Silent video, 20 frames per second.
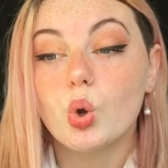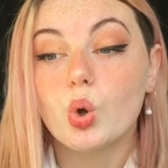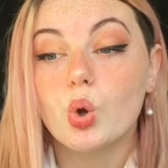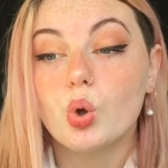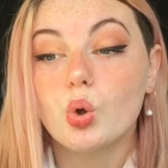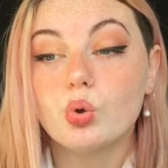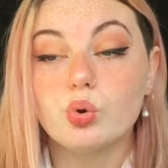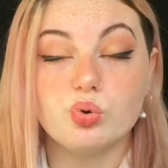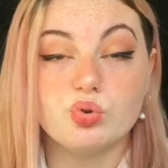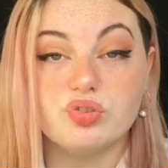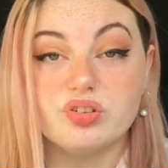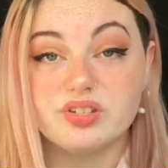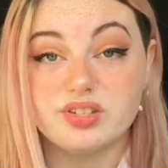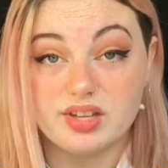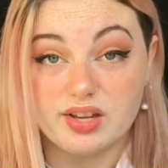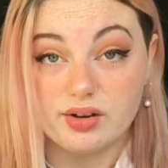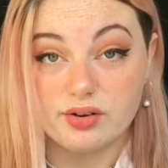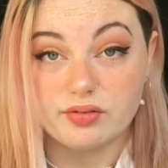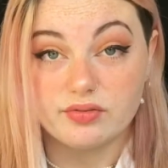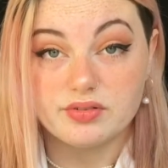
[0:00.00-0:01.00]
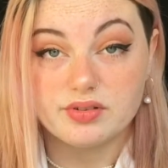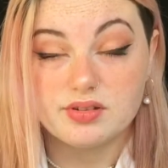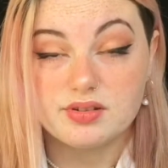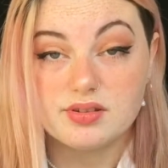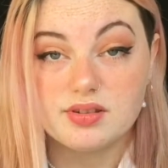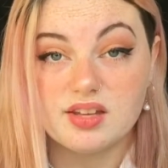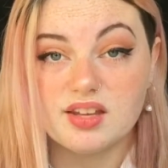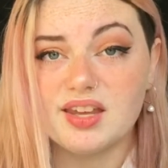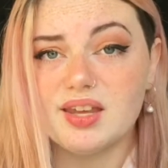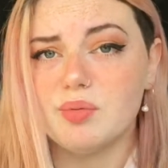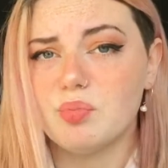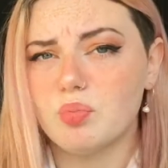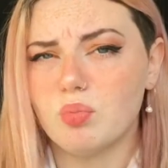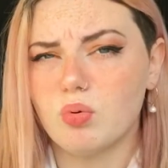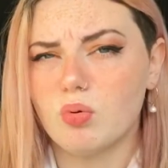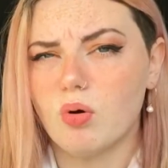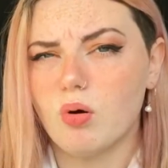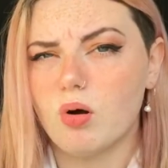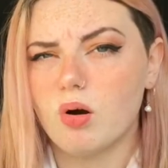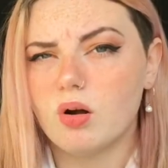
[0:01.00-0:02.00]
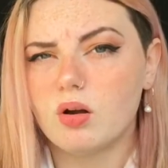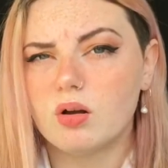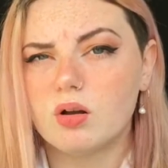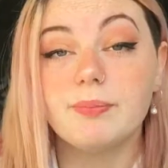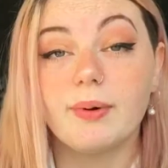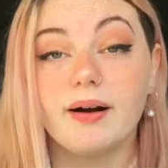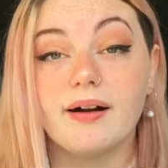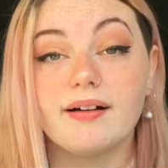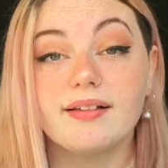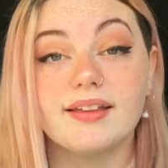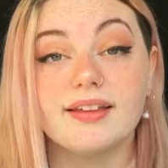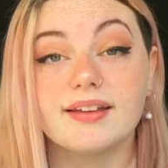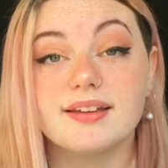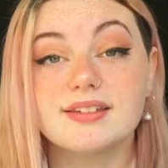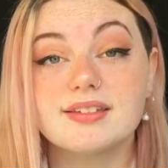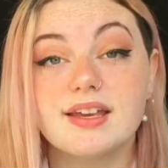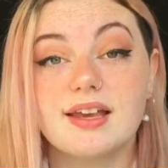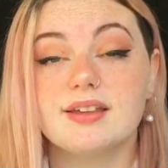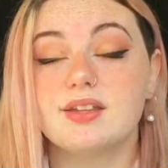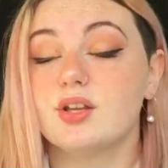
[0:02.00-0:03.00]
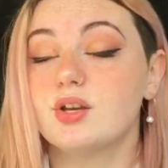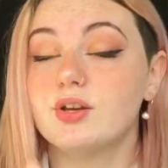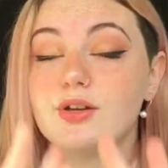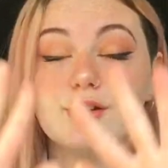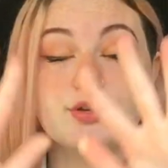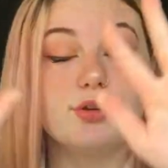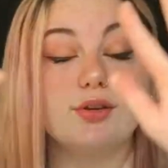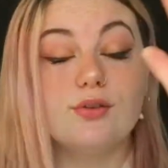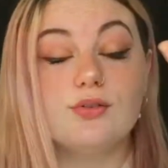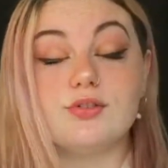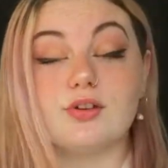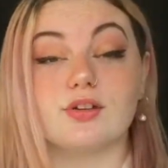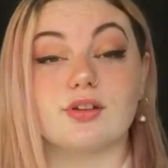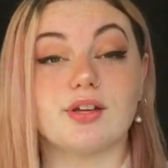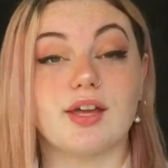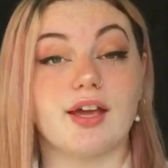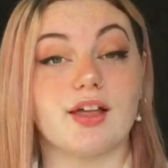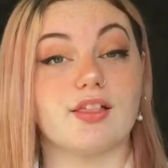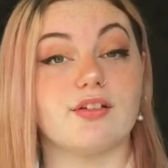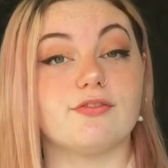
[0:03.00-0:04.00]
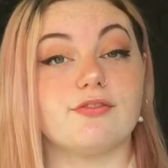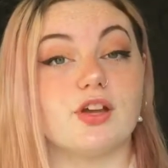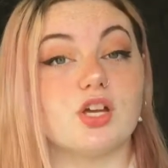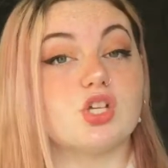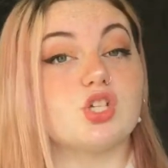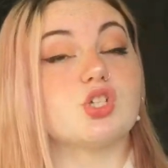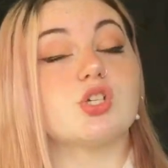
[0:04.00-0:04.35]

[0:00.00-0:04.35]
who deserves to keep what. But like I said, huge other kettle of fish.